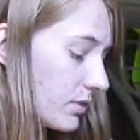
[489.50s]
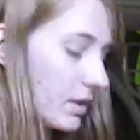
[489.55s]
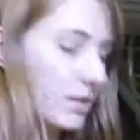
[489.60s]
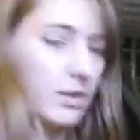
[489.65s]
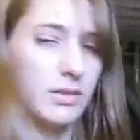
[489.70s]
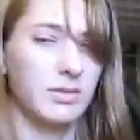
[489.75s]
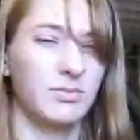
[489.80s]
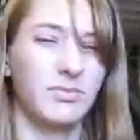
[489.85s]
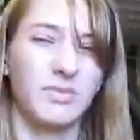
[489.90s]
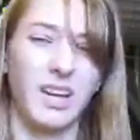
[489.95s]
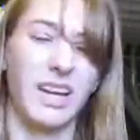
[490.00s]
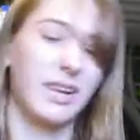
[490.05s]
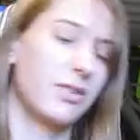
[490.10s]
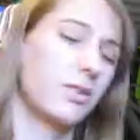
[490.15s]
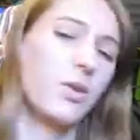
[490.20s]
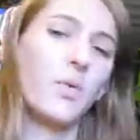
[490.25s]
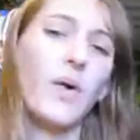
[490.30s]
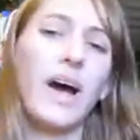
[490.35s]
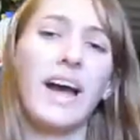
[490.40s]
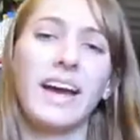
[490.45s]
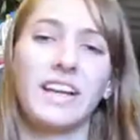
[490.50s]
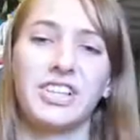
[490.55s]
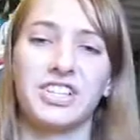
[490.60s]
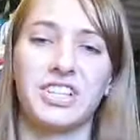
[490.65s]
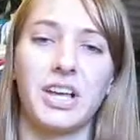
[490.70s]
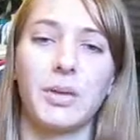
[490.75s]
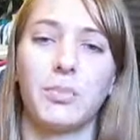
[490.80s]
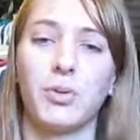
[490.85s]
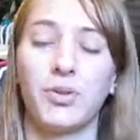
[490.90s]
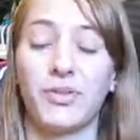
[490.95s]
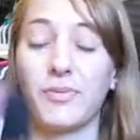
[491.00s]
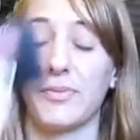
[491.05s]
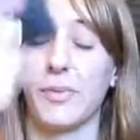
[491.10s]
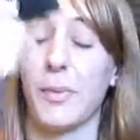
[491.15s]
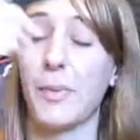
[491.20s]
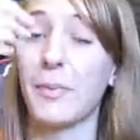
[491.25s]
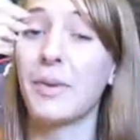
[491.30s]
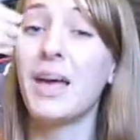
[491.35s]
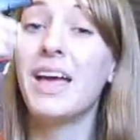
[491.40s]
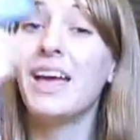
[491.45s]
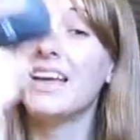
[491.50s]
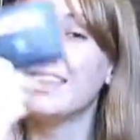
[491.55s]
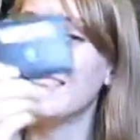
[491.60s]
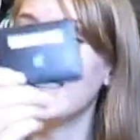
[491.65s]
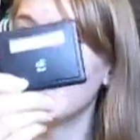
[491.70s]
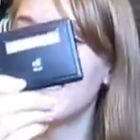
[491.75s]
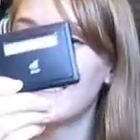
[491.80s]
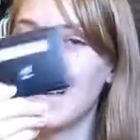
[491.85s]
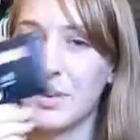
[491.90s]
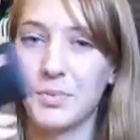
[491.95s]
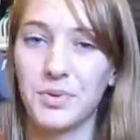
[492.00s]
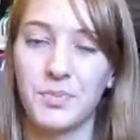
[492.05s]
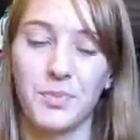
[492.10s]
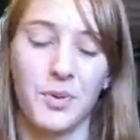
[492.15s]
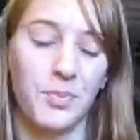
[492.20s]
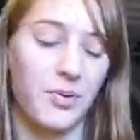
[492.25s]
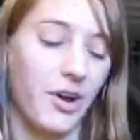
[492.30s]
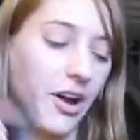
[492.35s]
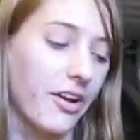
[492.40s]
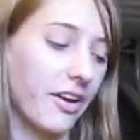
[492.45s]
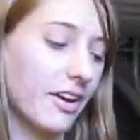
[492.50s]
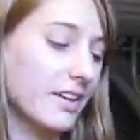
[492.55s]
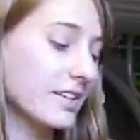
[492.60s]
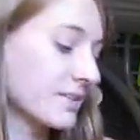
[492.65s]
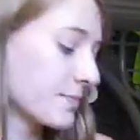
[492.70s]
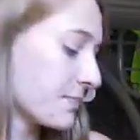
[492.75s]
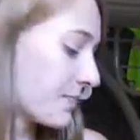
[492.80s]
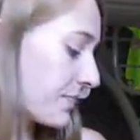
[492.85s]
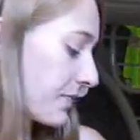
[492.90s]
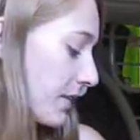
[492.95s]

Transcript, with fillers: Oh, I don't know why I just held both of them. These come with more product.